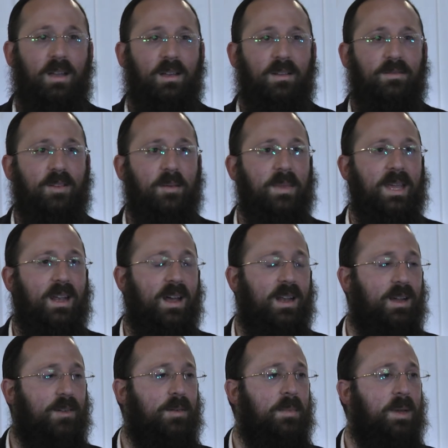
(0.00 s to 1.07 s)
From then on, I
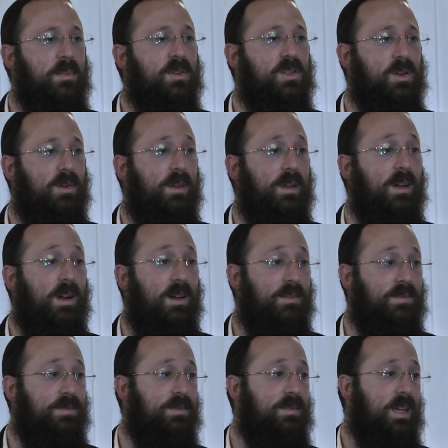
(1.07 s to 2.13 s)
remember showing
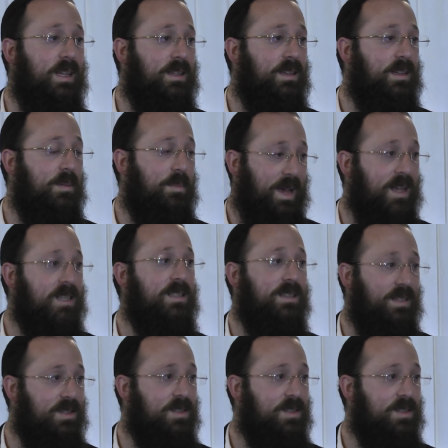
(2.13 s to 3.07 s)
off at the capacity.